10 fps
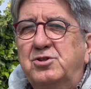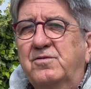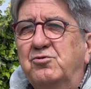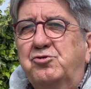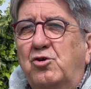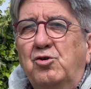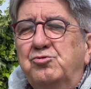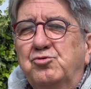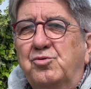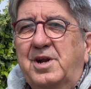of the
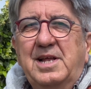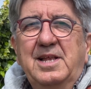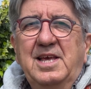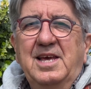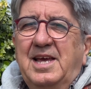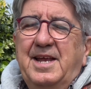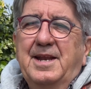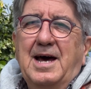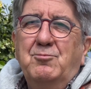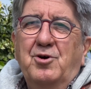boat with which